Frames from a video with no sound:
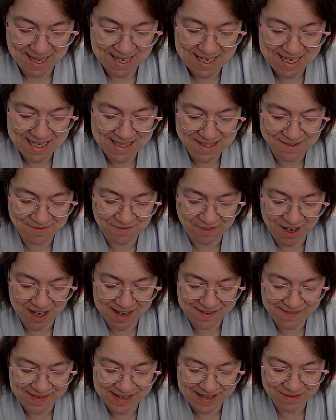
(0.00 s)
It's
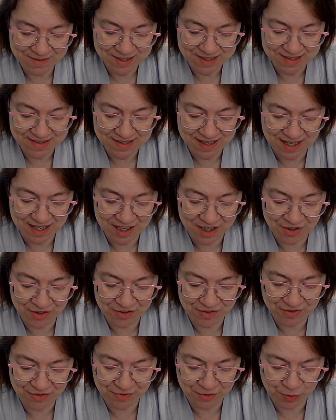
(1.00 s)
5 ounces,
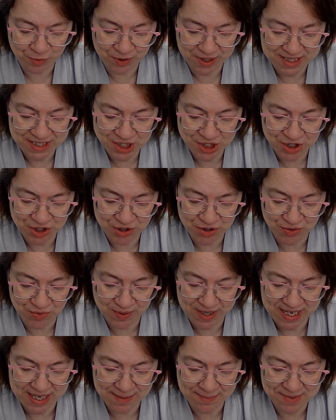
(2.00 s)
142
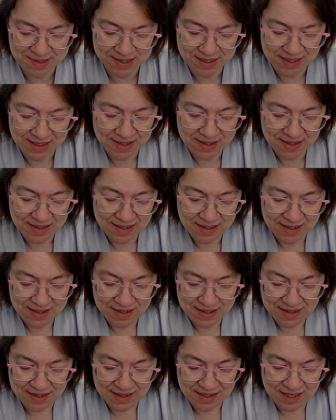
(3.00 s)
grams.
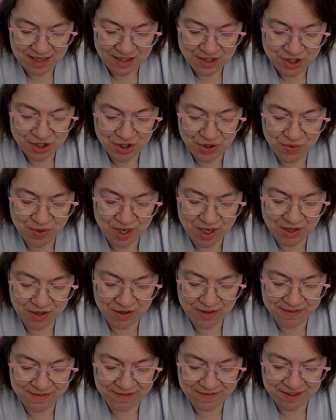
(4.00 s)

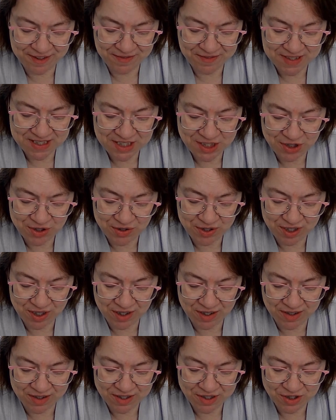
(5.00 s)
252
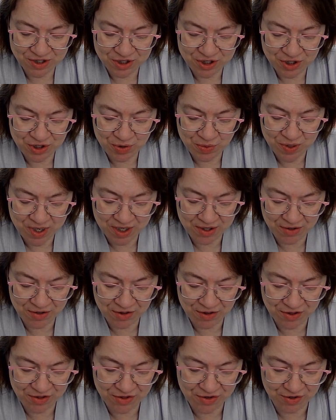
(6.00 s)
yards,
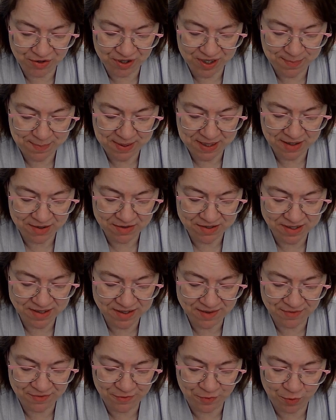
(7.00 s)
230 meters. It's
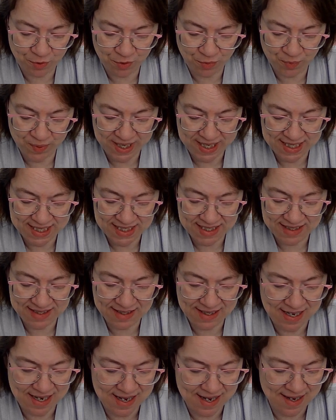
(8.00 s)
a 4 weight
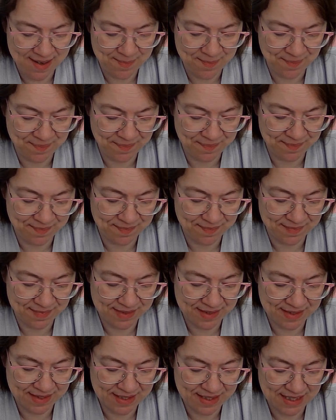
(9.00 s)
and
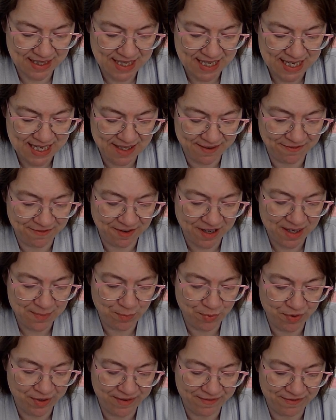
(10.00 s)
a
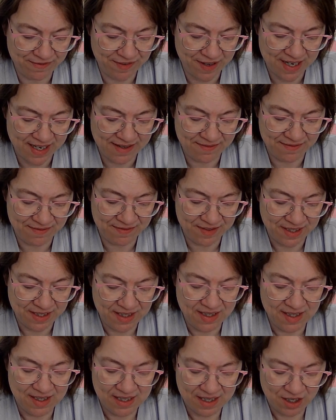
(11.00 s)
5.5
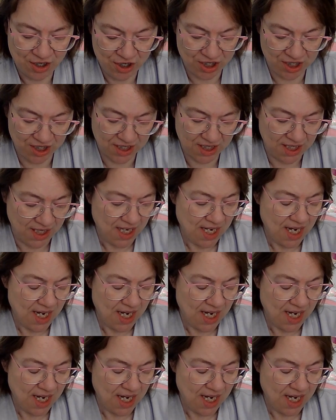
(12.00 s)
hook.